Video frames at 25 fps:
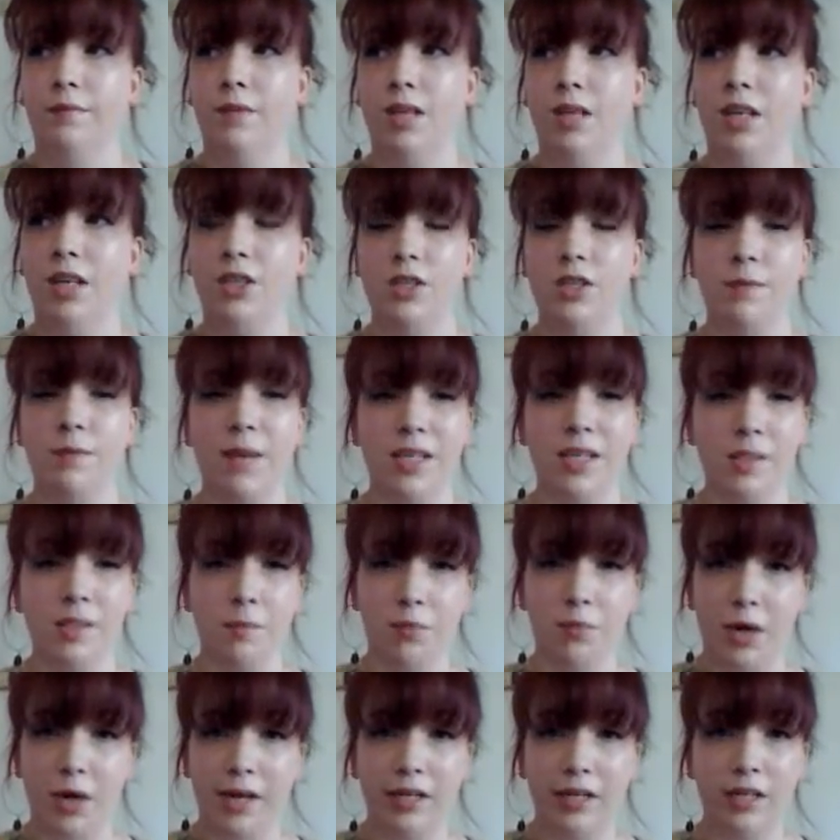It just makes it
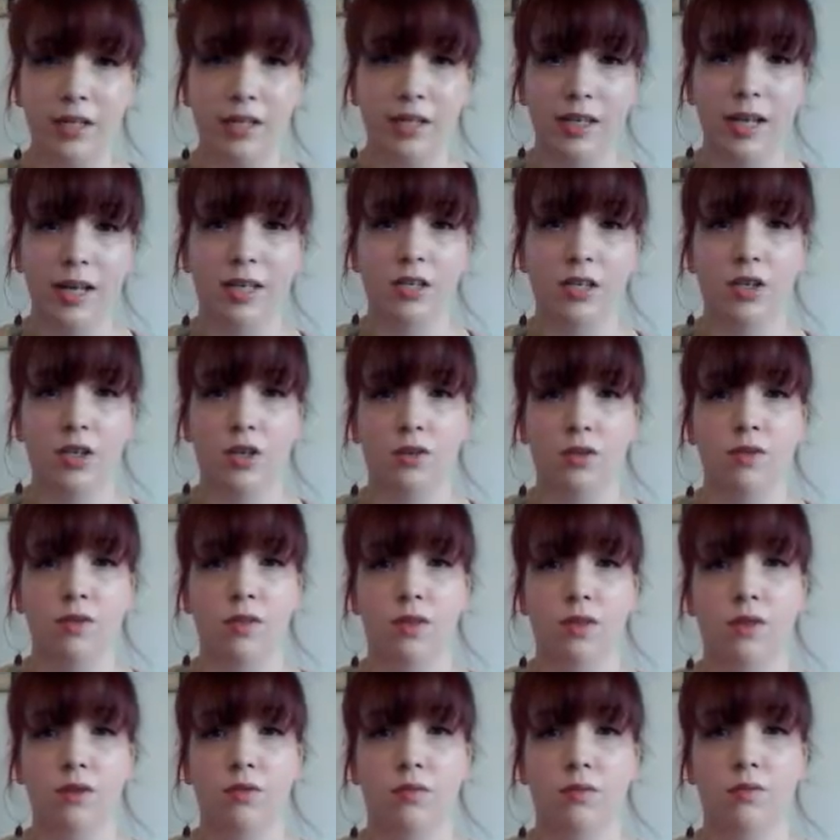brighter, and it
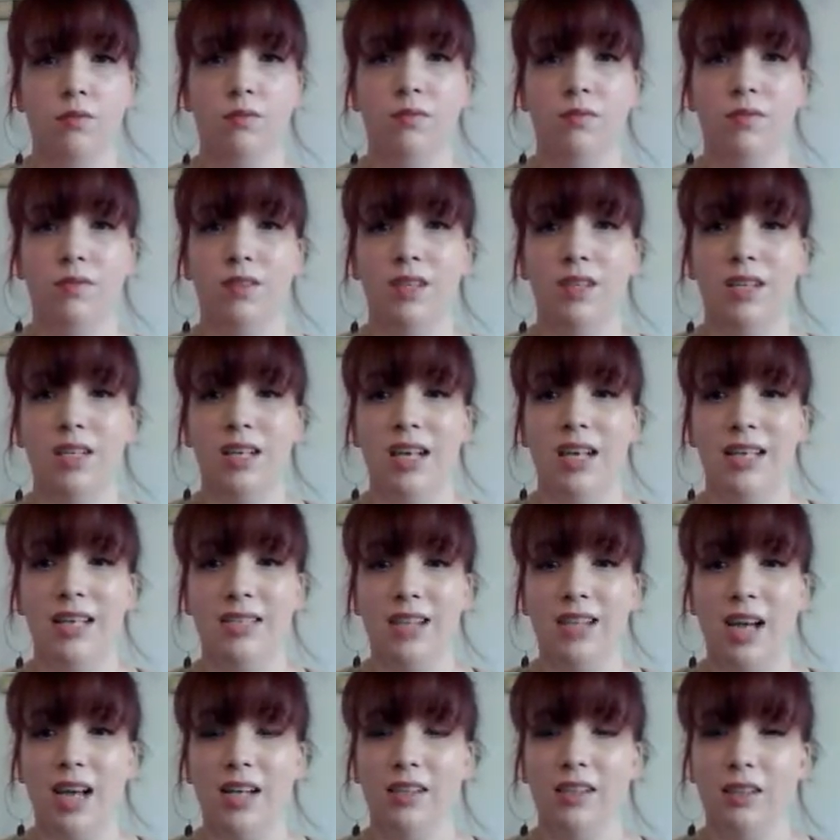also is
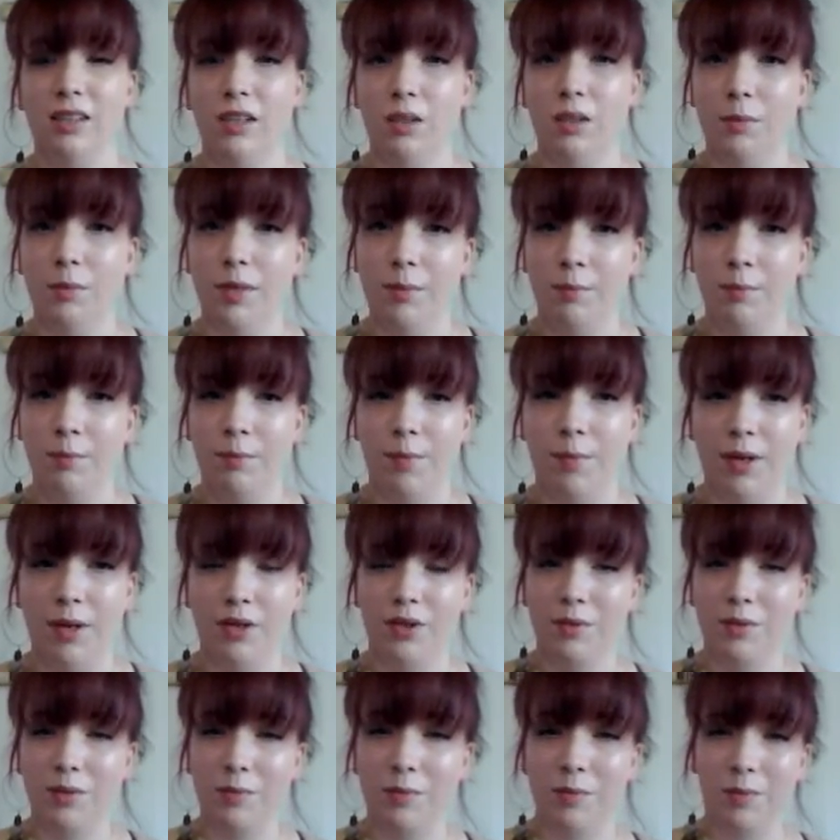kind of a little bit
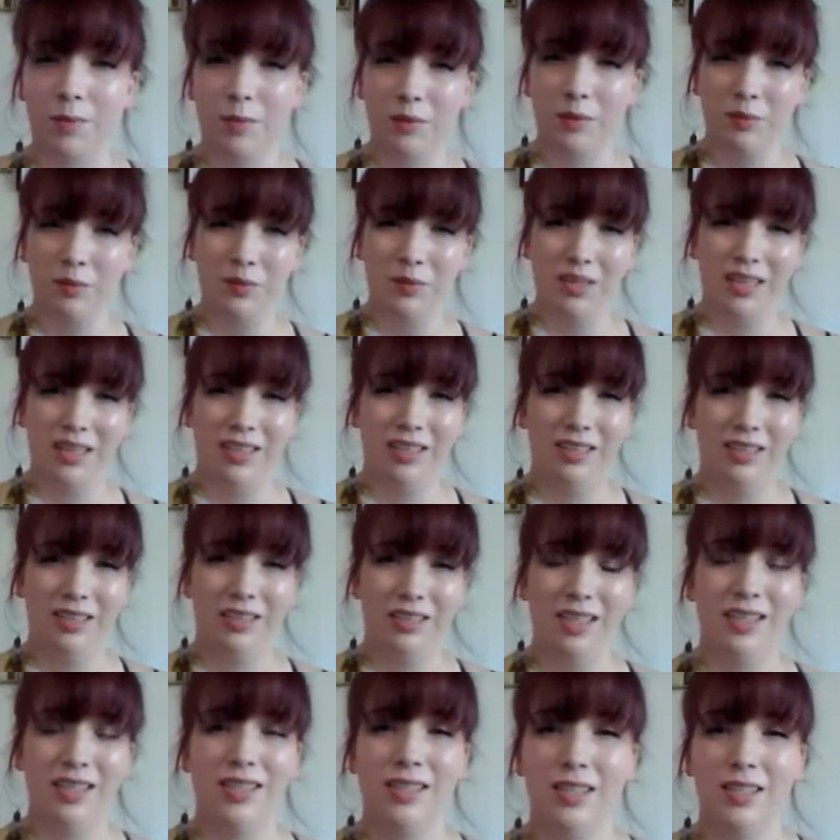better about, like,
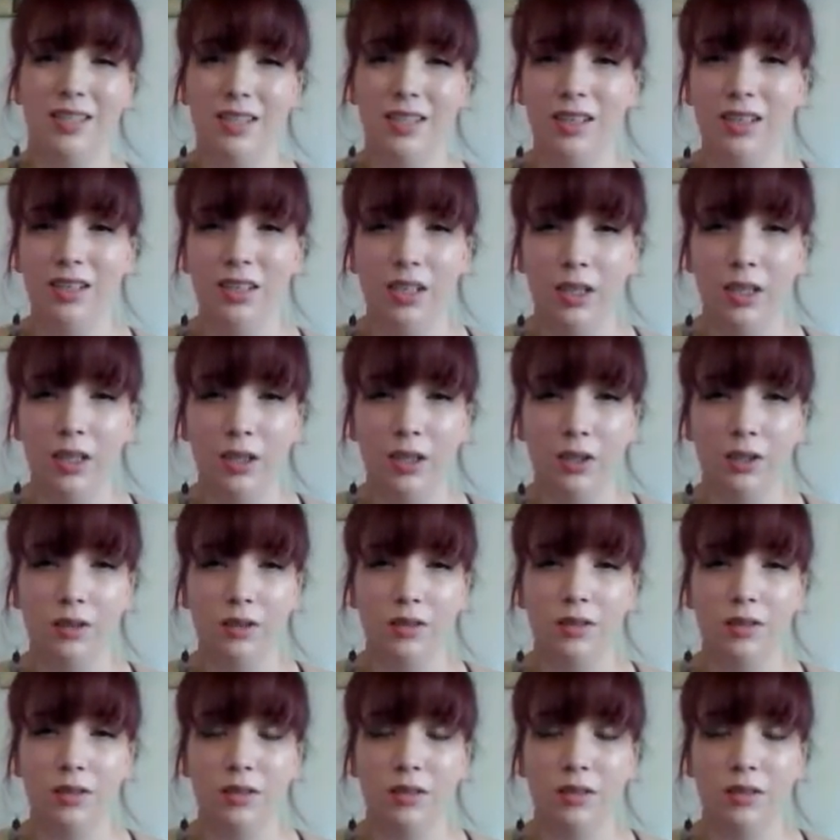because glitter